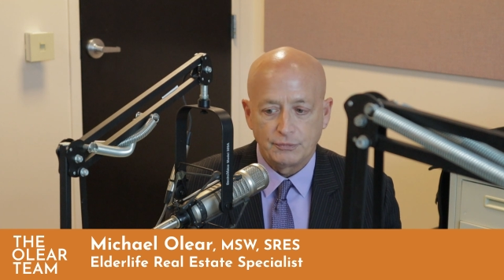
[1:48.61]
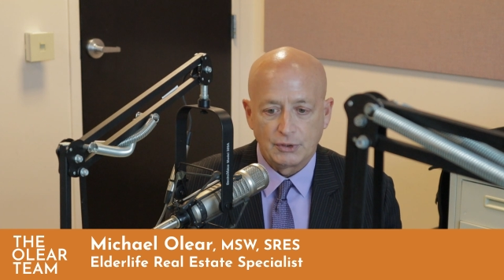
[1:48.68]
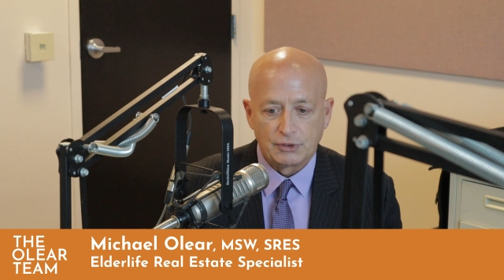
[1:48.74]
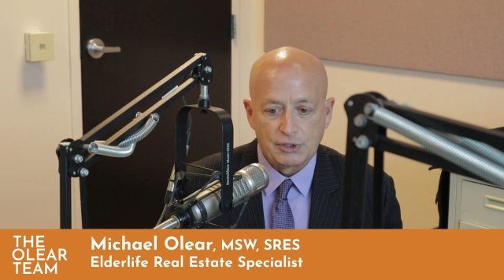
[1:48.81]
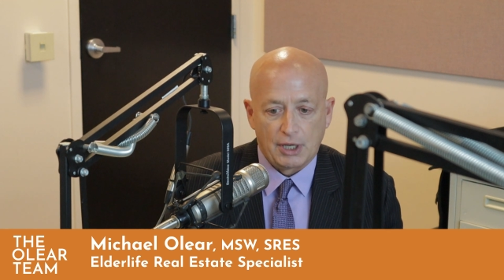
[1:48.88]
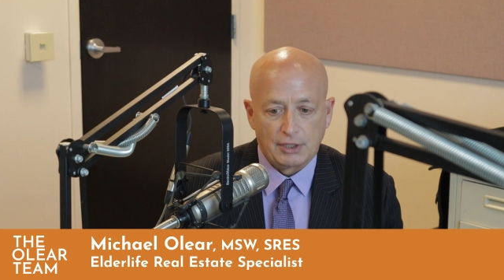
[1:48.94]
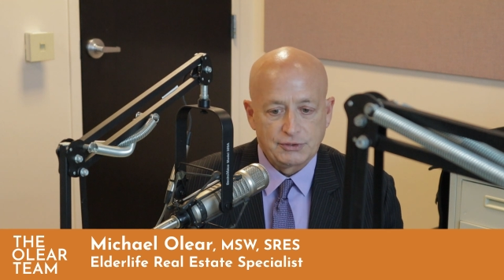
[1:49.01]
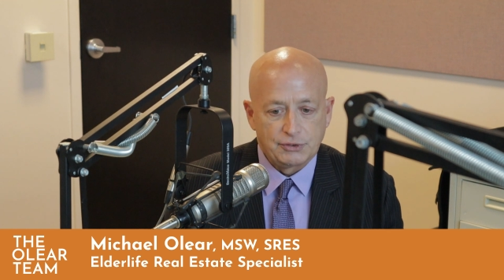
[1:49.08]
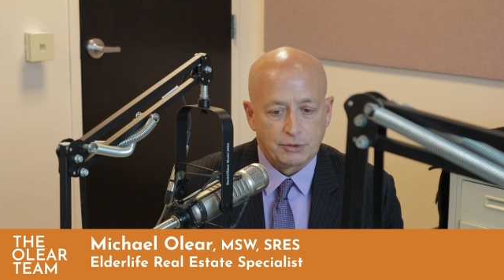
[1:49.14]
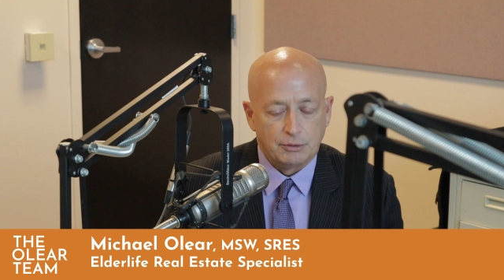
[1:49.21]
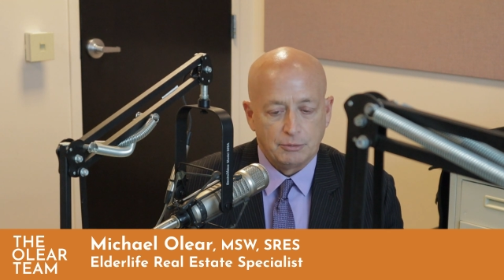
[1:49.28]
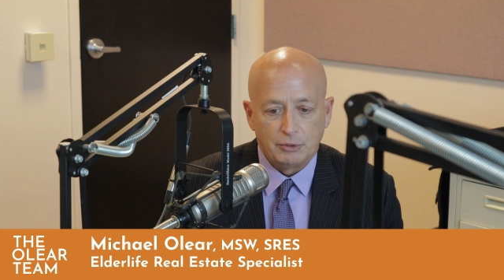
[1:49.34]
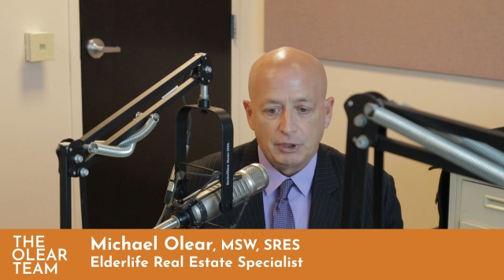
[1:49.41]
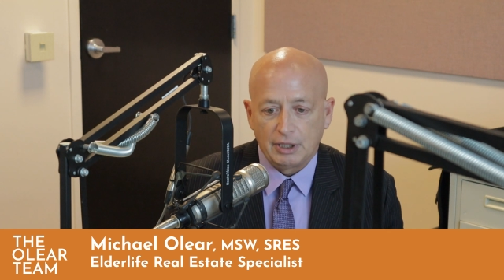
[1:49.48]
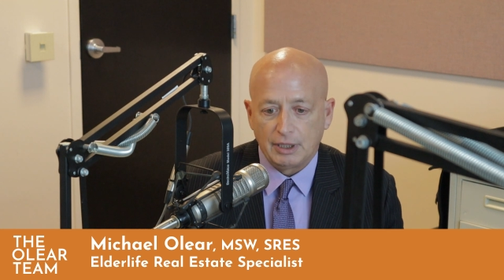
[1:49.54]
There's also going
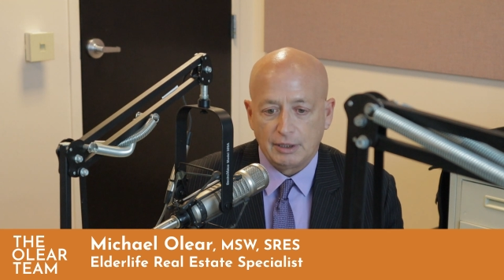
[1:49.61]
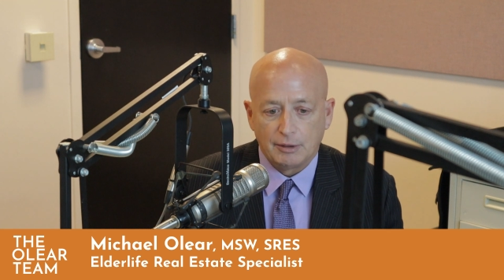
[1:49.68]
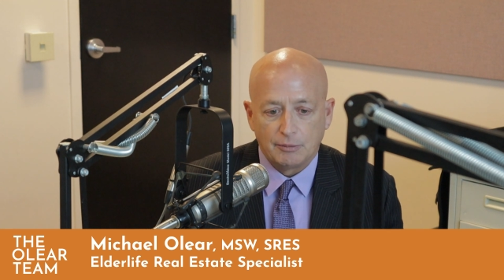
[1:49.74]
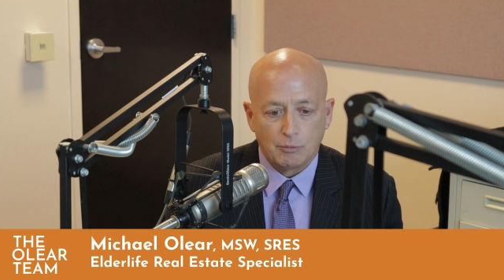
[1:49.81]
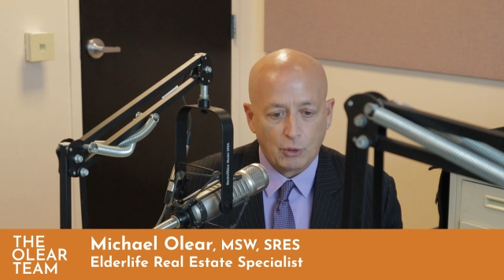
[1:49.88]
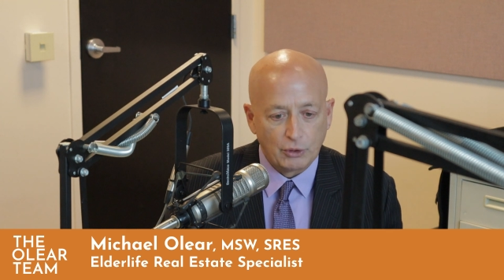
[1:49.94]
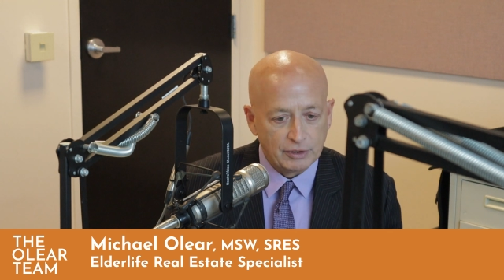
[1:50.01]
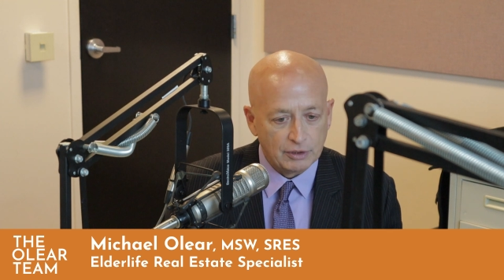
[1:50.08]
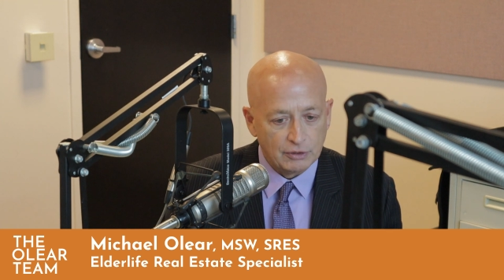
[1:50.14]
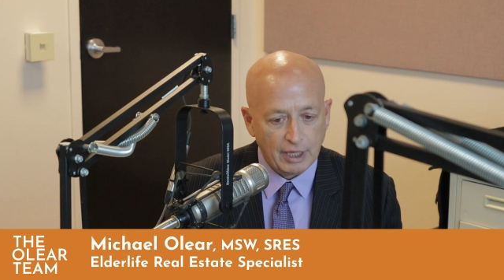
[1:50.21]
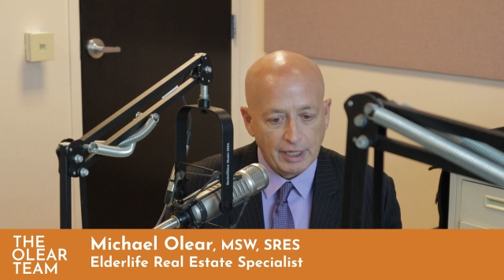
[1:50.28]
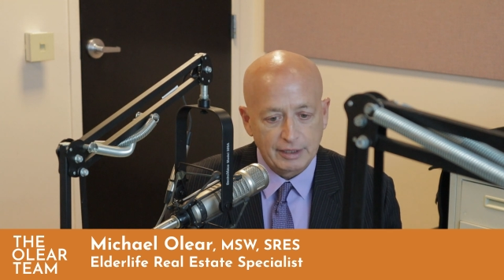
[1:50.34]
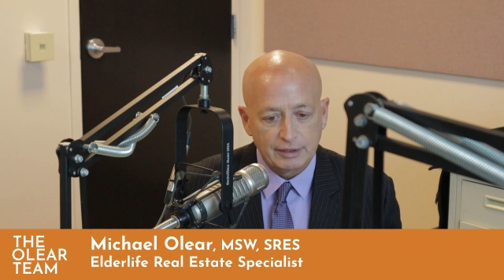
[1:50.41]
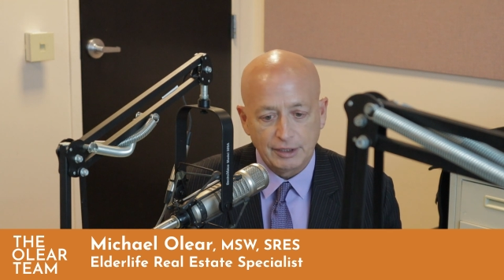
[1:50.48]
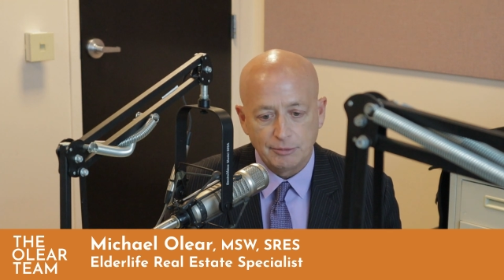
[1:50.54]
to be more than
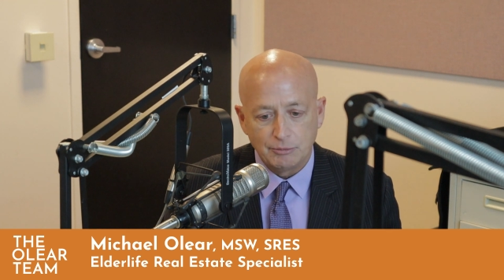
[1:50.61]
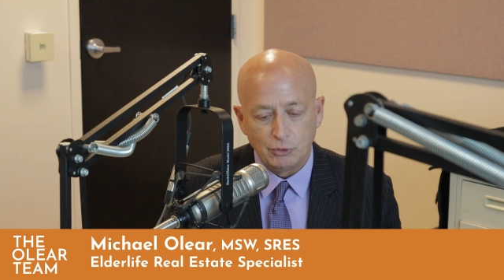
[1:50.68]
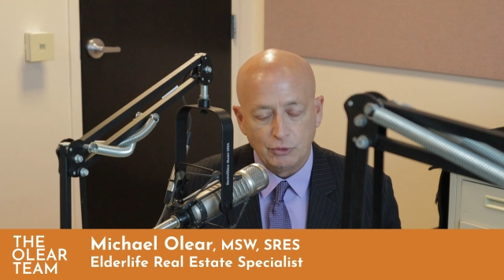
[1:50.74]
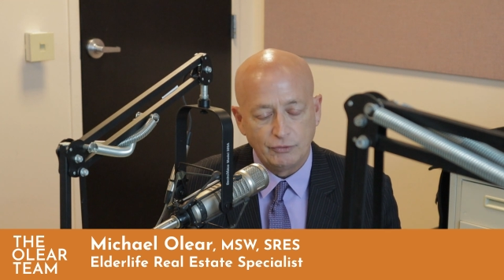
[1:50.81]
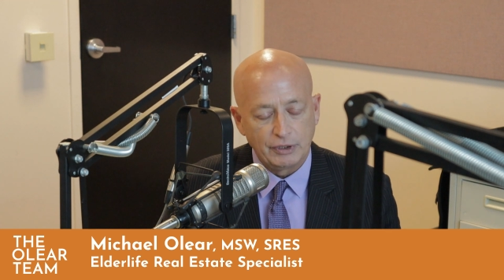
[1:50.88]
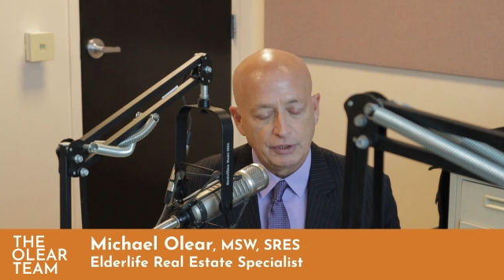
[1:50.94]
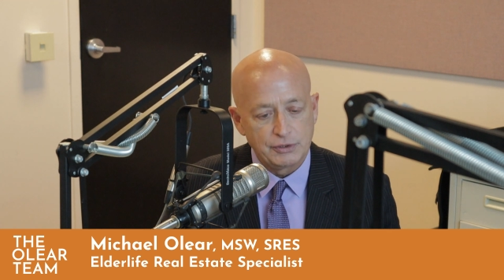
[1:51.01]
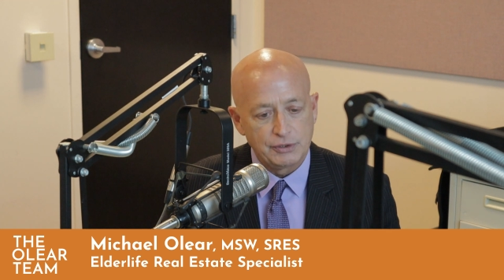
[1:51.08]
likely moving